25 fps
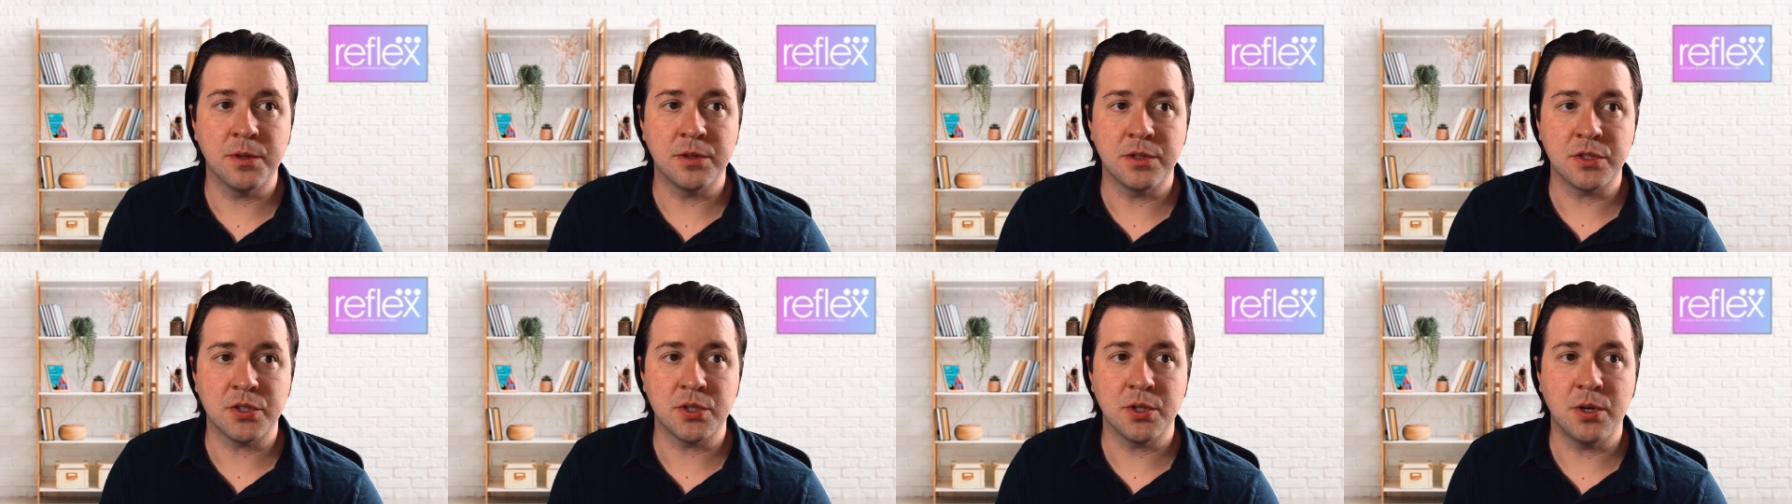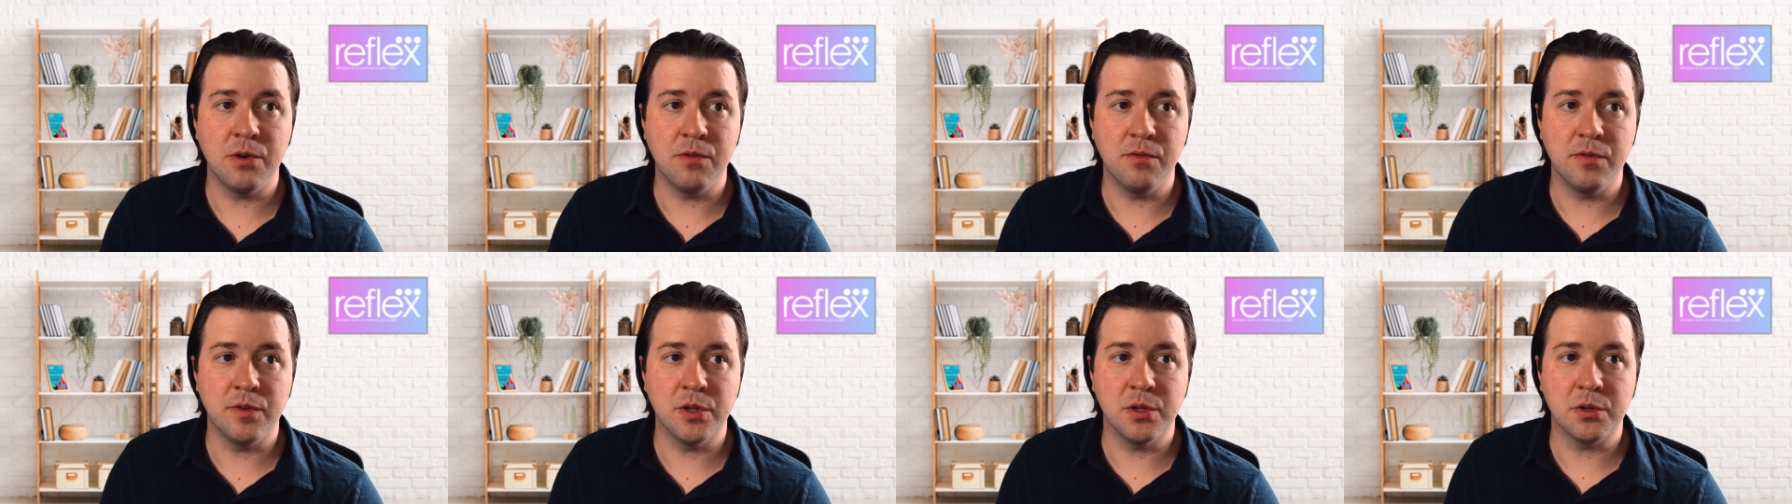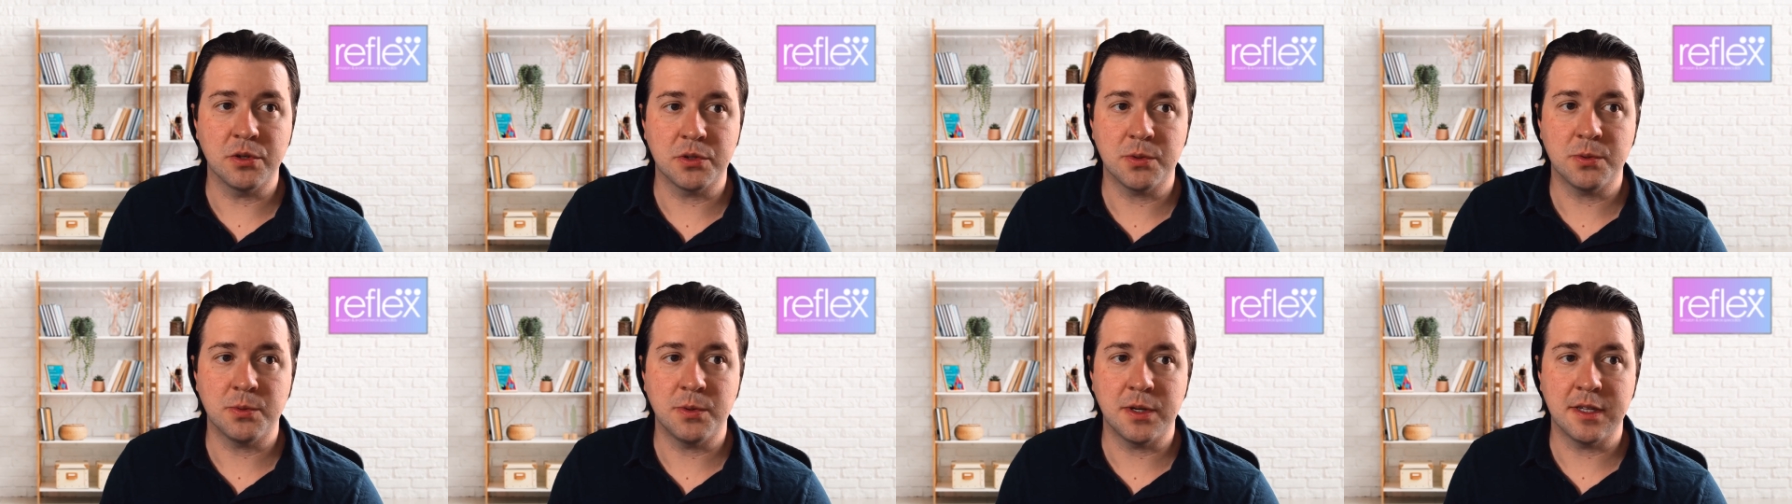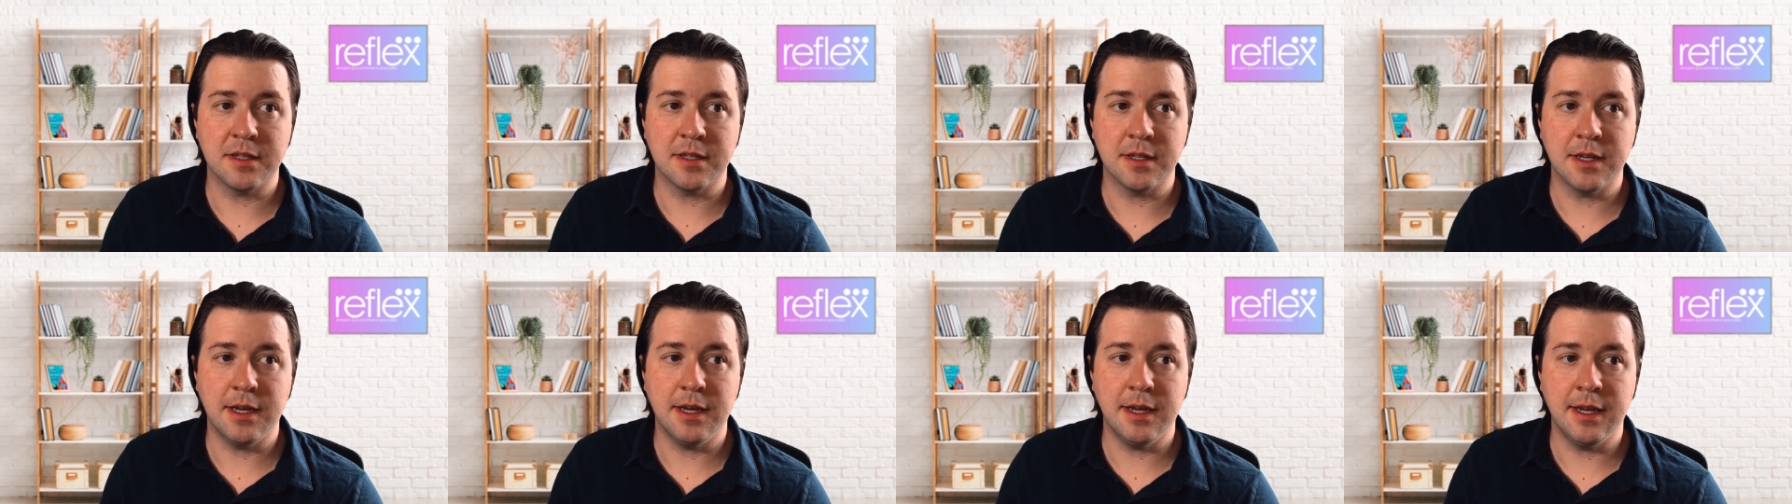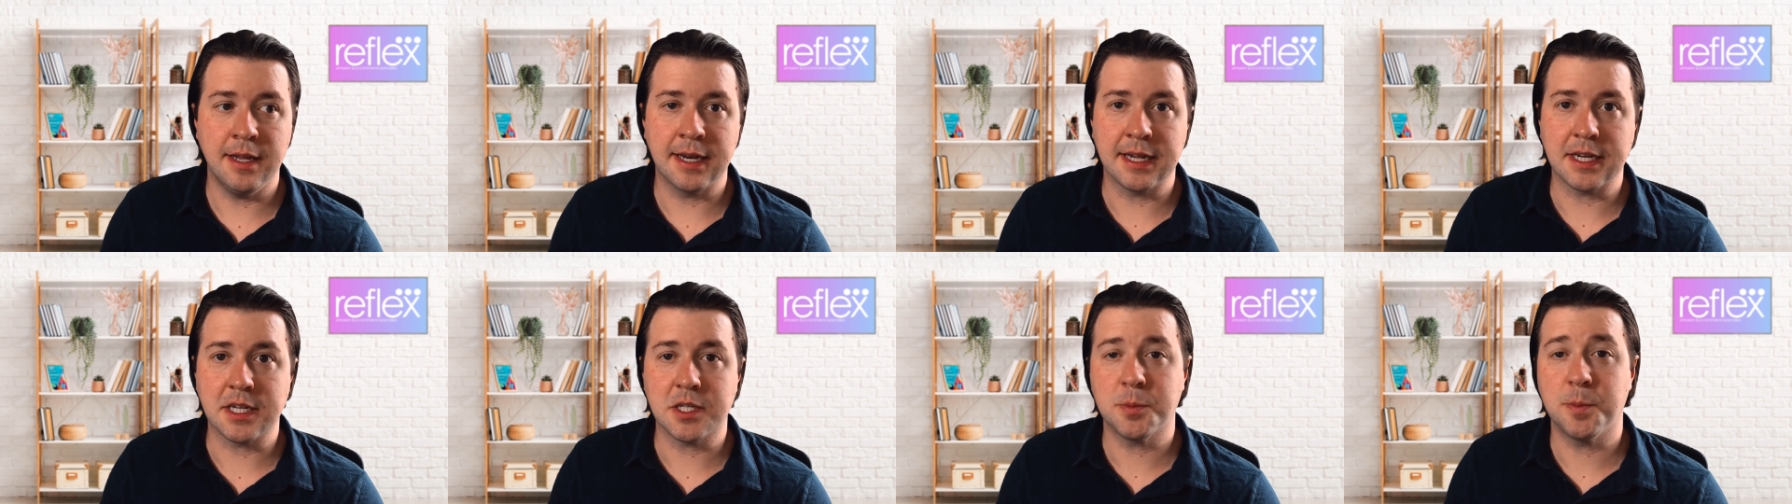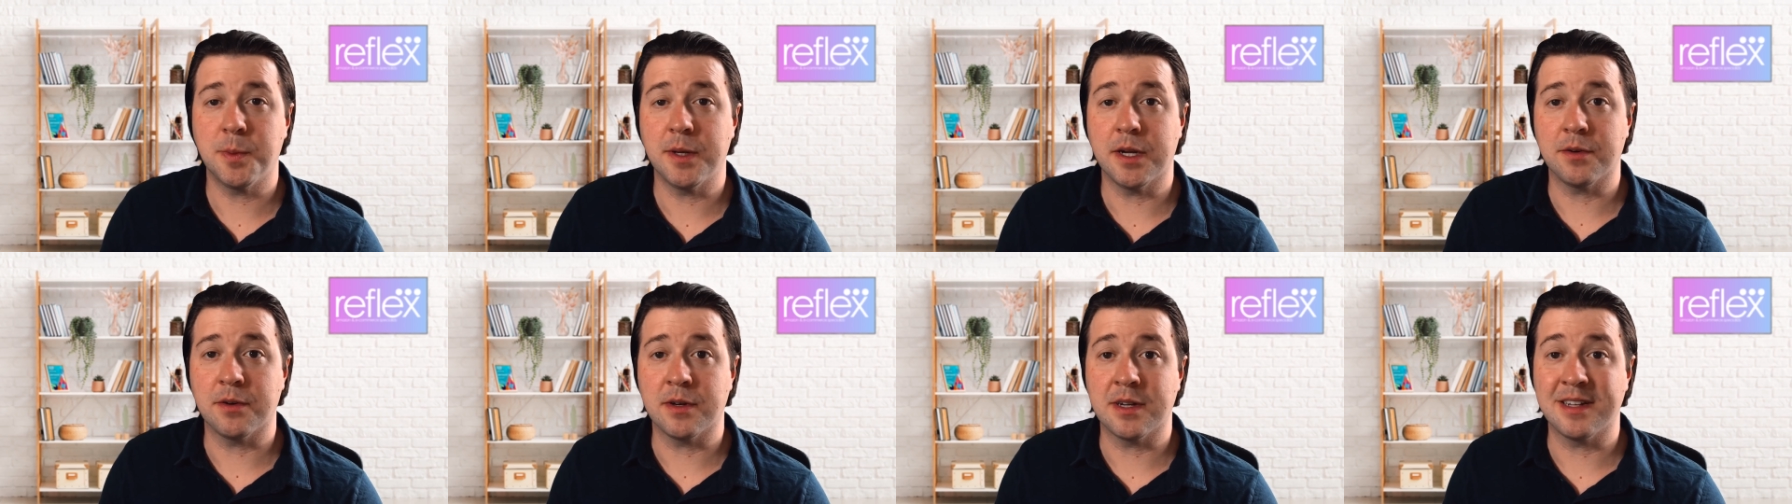that's overlooked with
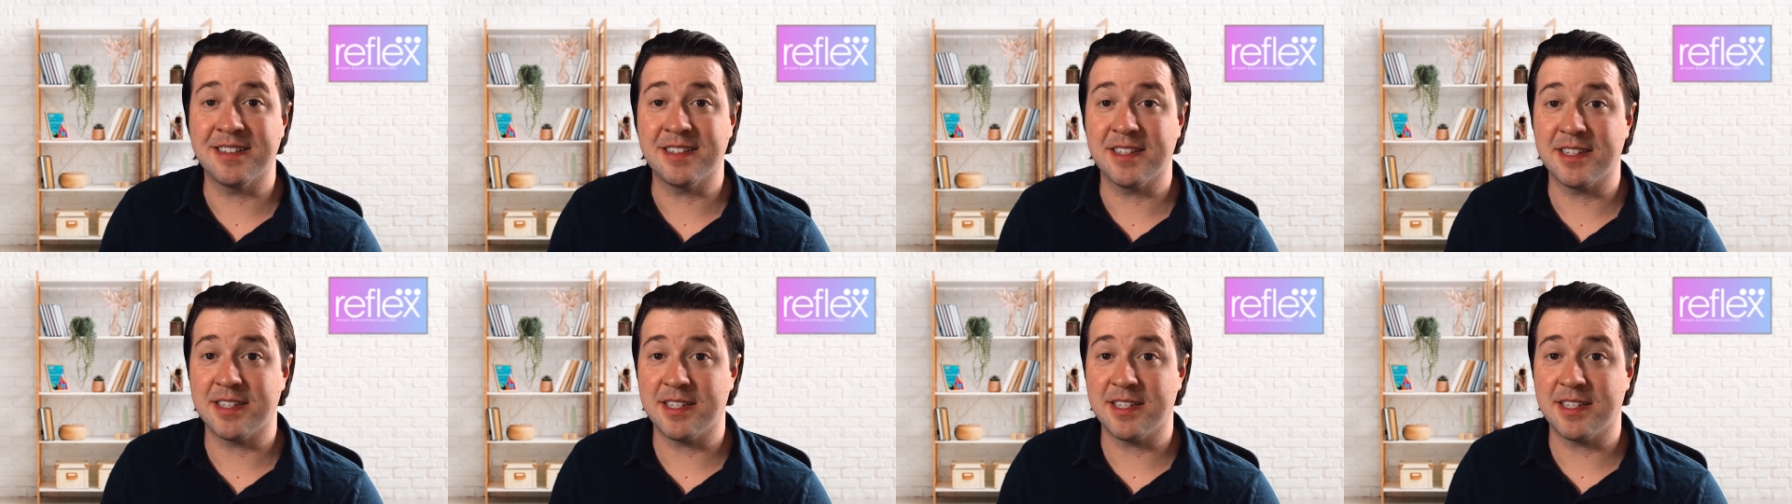inexperienced